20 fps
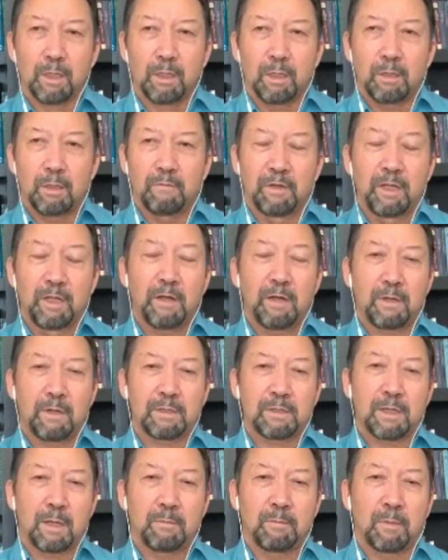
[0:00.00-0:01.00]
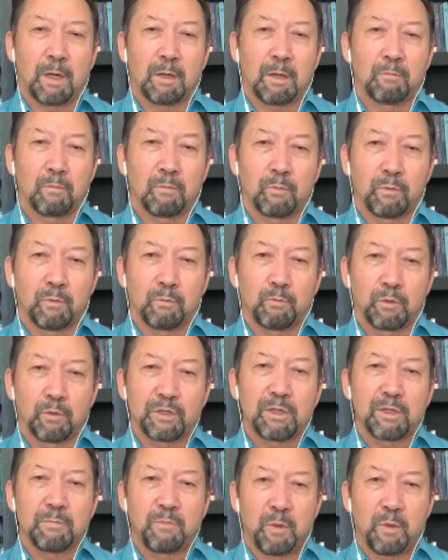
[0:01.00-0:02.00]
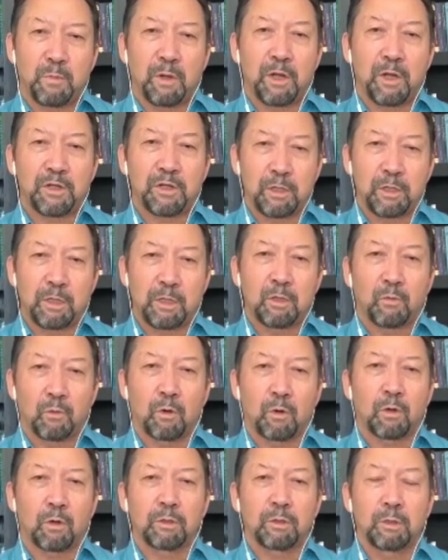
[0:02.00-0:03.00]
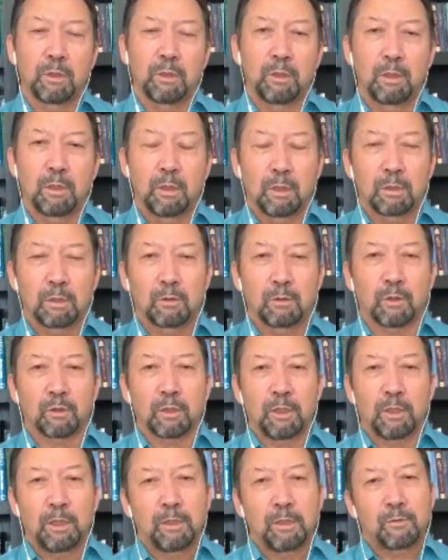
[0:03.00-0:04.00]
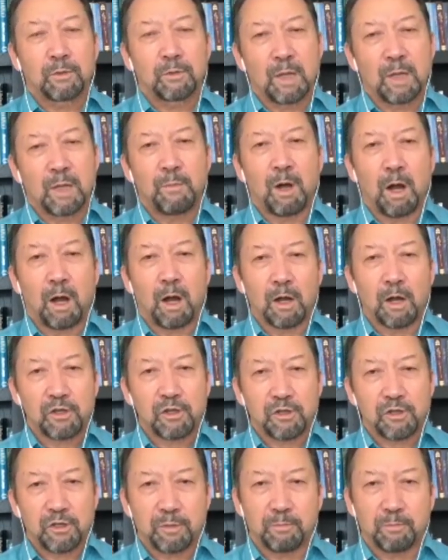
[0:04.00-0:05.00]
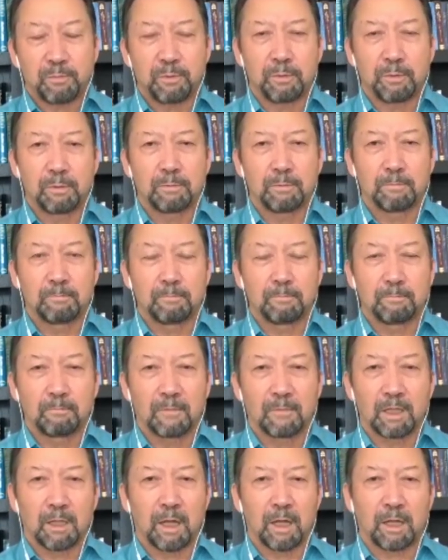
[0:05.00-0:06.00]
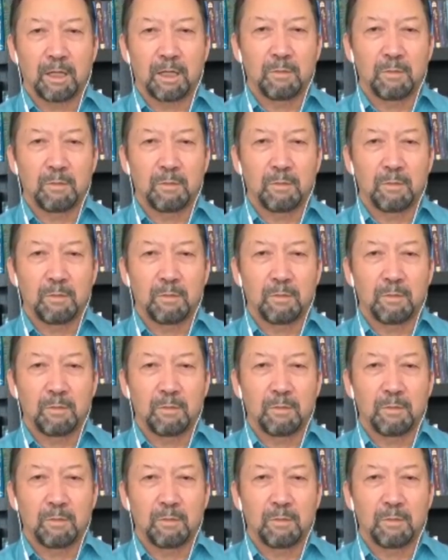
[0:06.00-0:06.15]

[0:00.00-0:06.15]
whenever some Muslim population in the world got into some hardship, like in